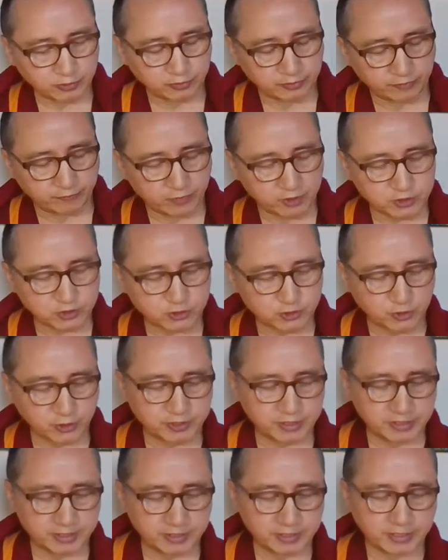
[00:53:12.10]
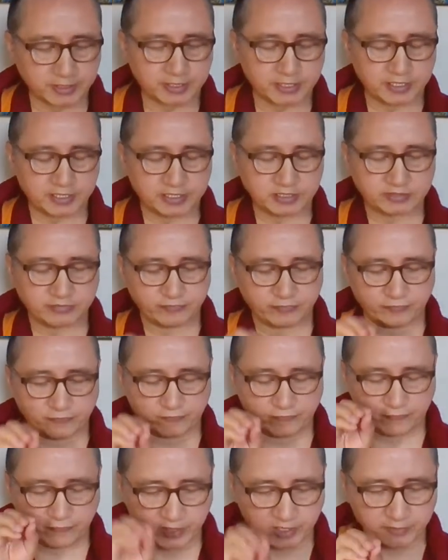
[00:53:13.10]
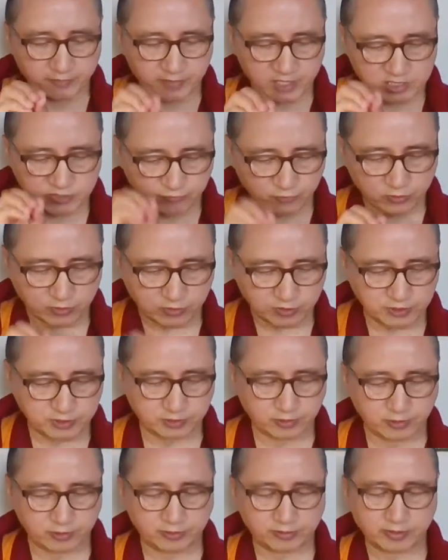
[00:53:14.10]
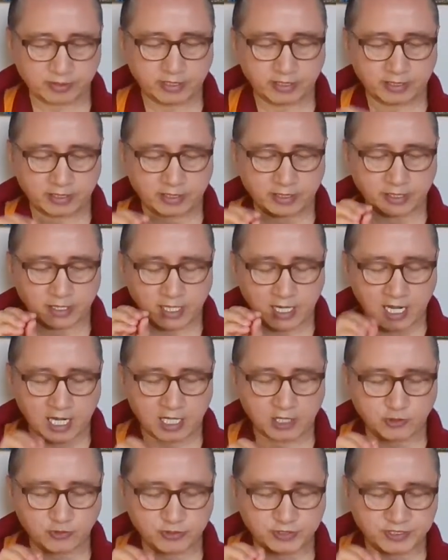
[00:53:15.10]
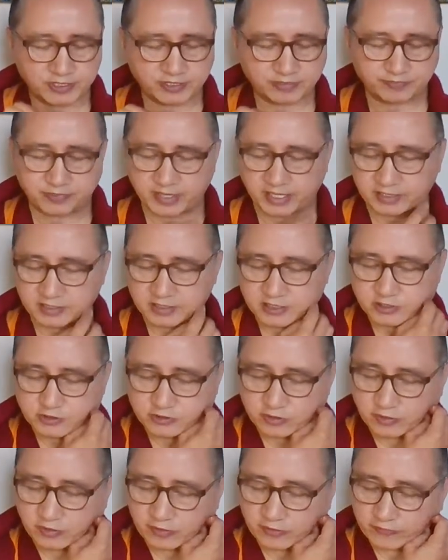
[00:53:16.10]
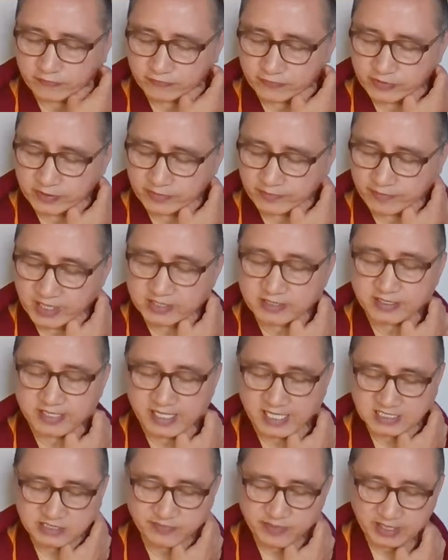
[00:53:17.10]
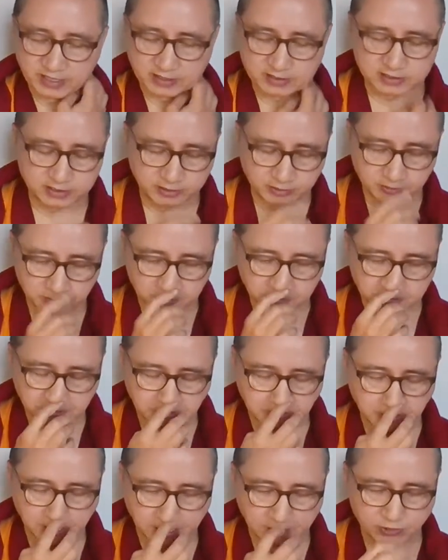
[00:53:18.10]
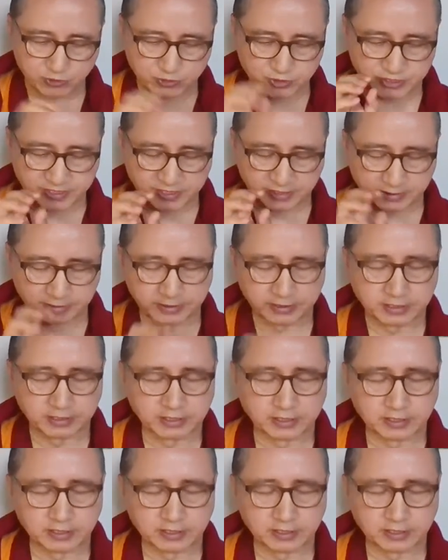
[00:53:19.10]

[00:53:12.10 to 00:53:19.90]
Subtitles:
the verse 30 is very much focusing on the altruistic practice of the method aspect, altruistic